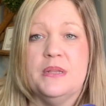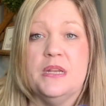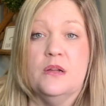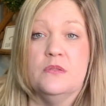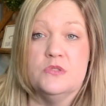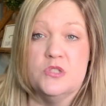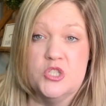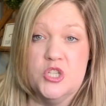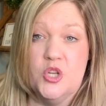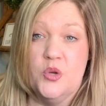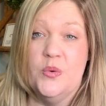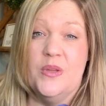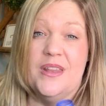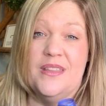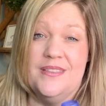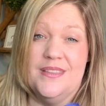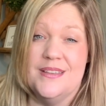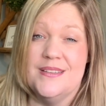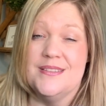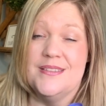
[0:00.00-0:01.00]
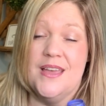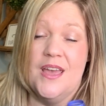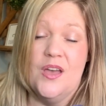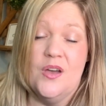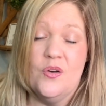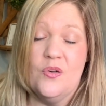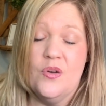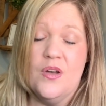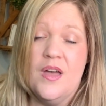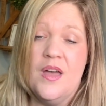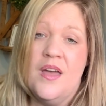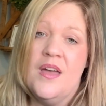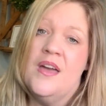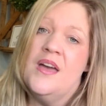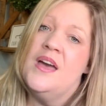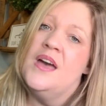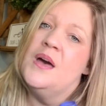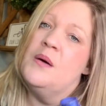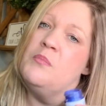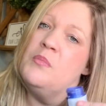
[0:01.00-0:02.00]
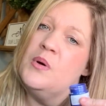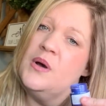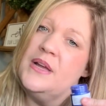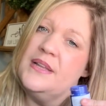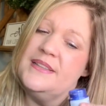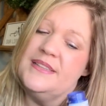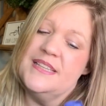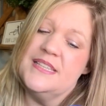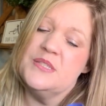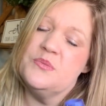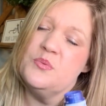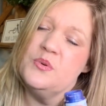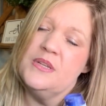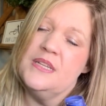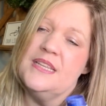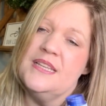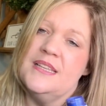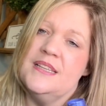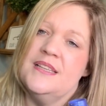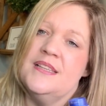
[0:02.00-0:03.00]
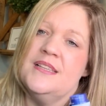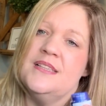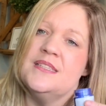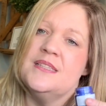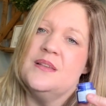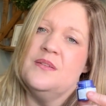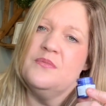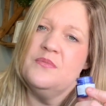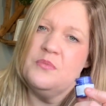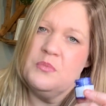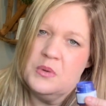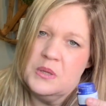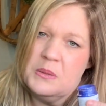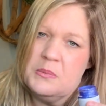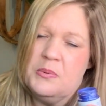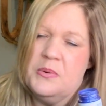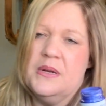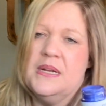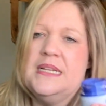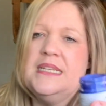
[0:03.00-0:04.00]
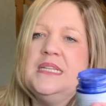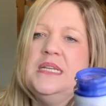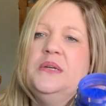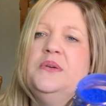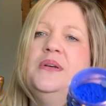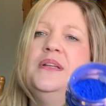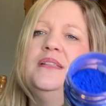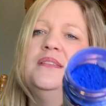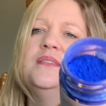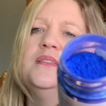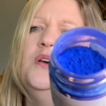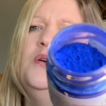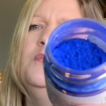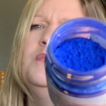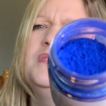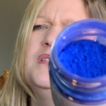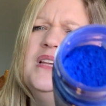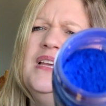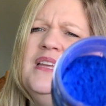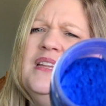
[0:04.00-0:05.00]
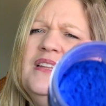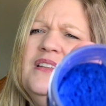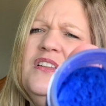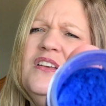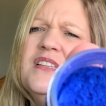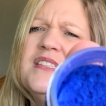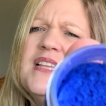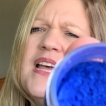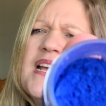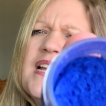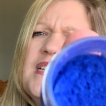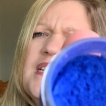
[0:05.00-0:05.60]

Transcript: something else to it and didn't tell. But this one is really pretty too in soaps, and it looks